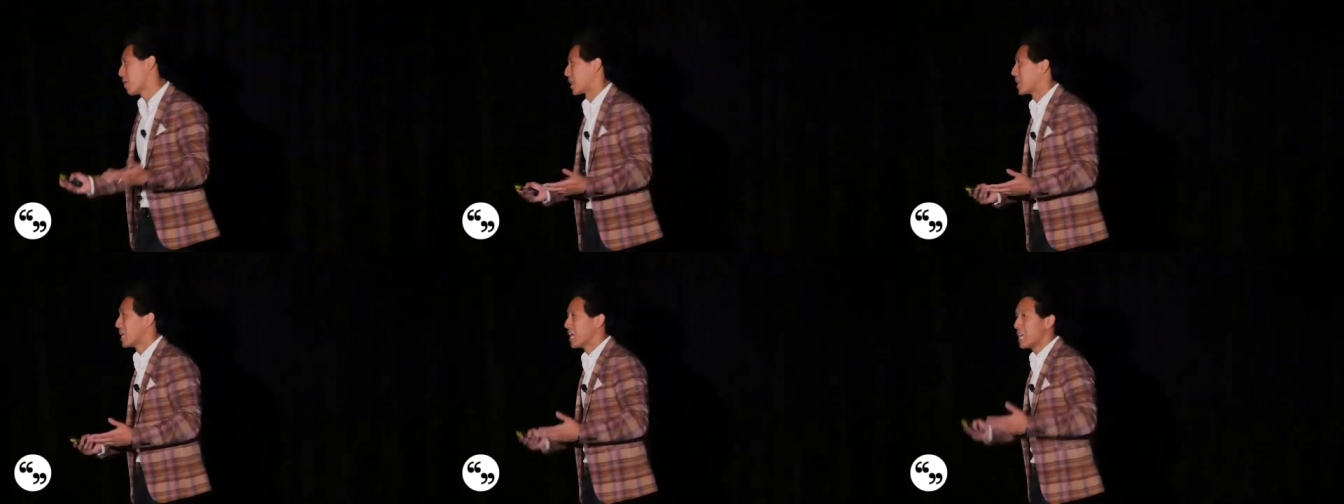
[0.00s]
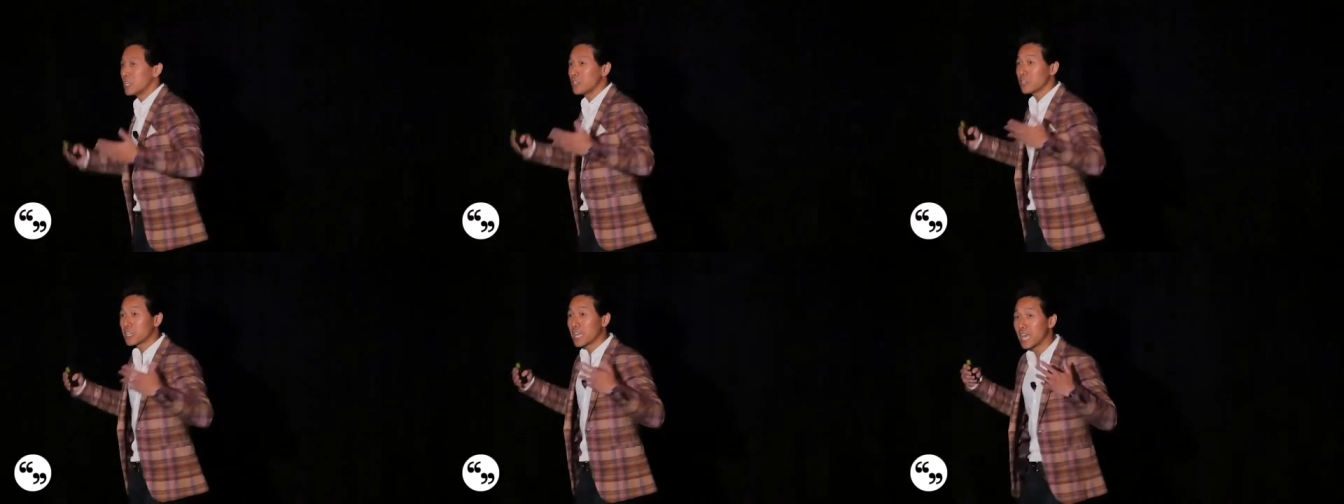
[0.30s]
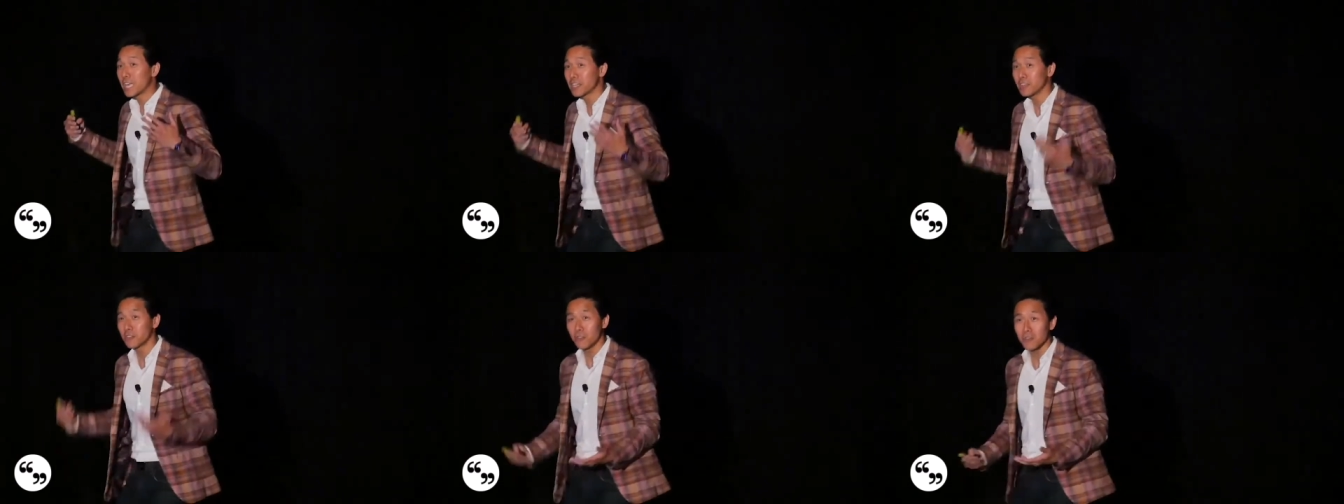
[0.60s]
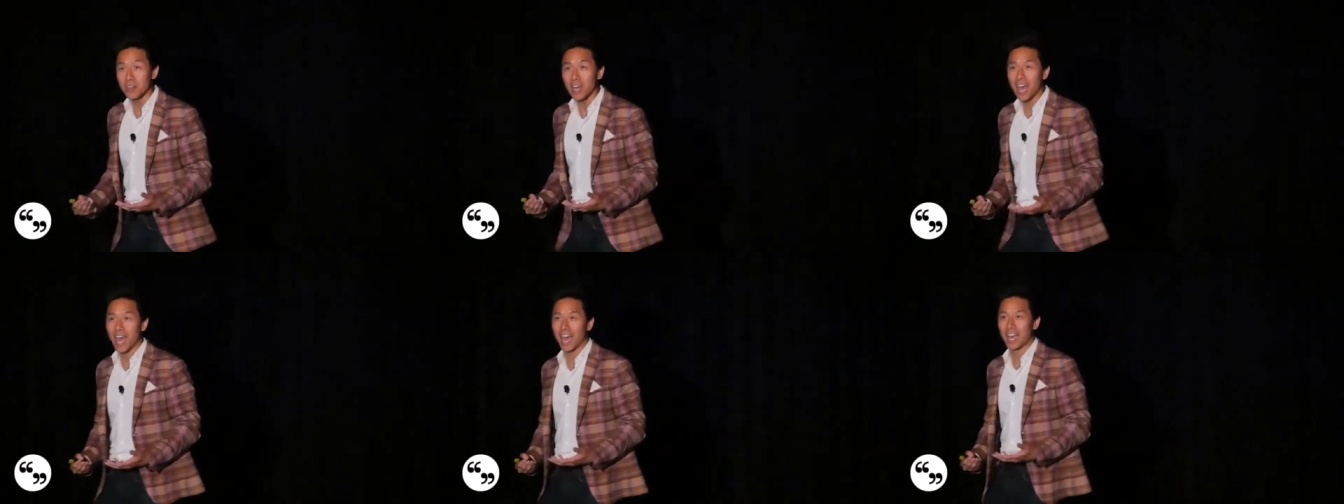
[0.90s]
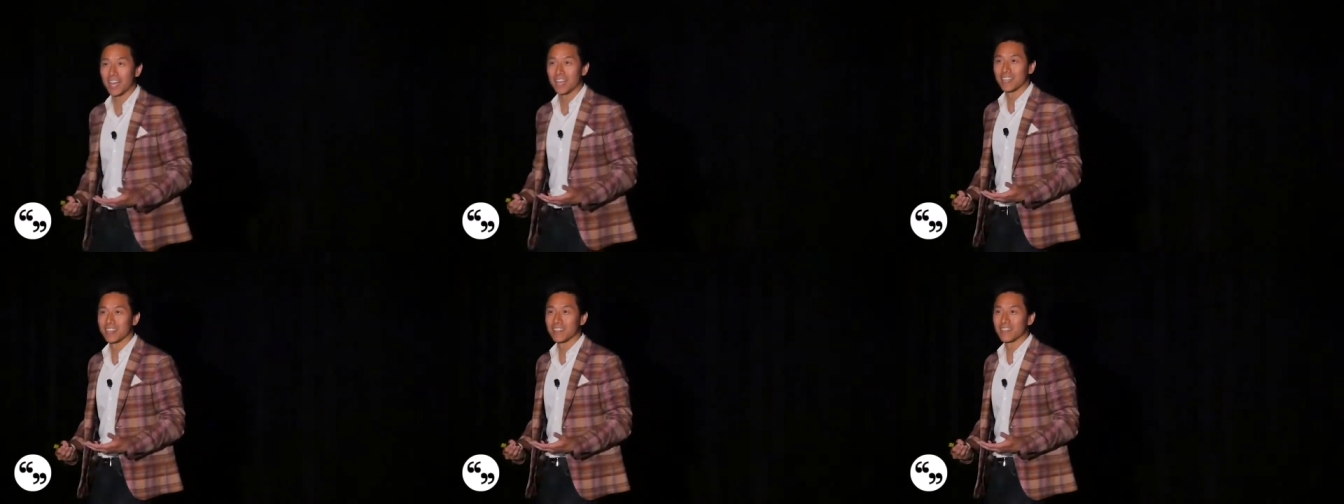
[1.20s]
on, you can't do
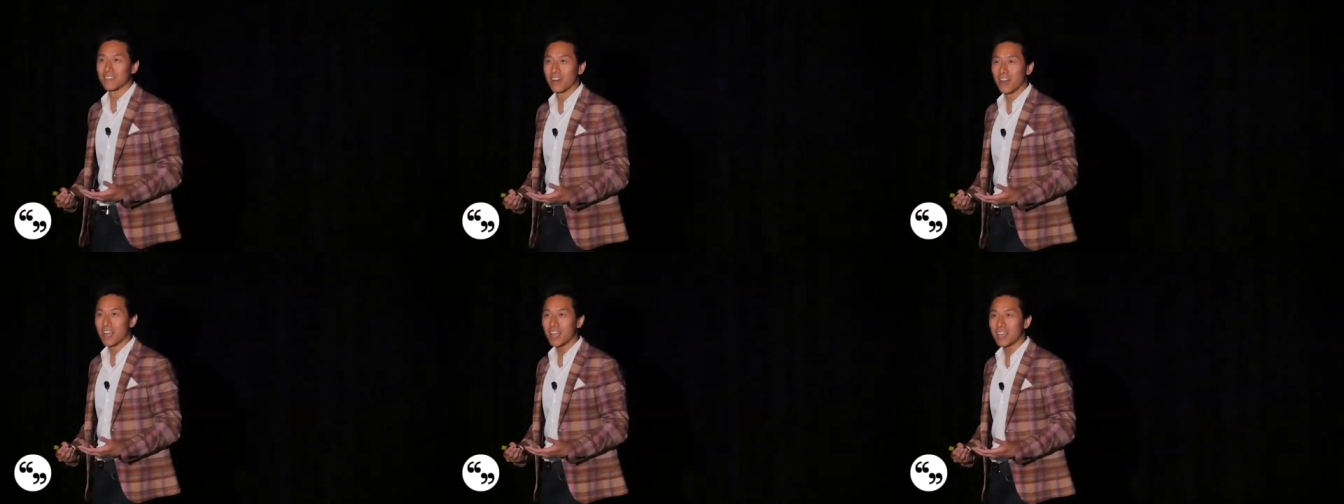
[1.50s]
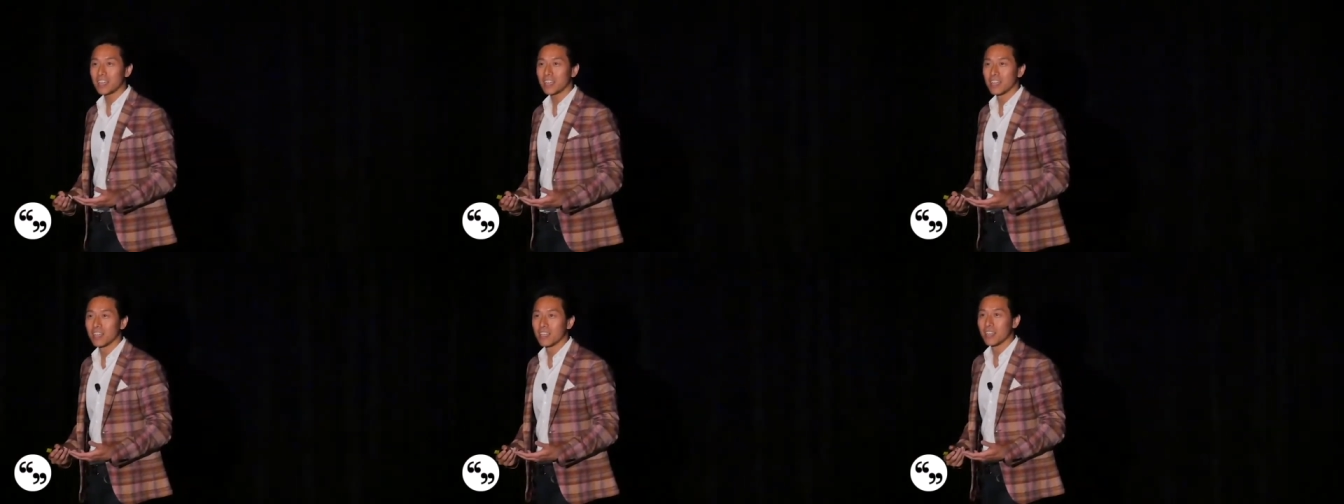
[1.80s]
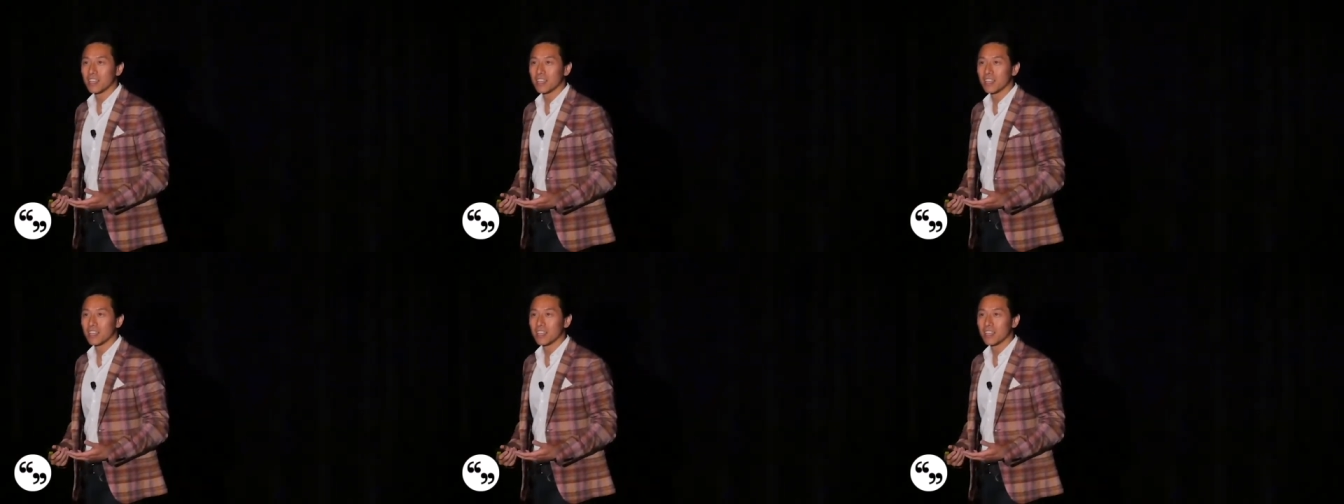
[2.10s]
that, right?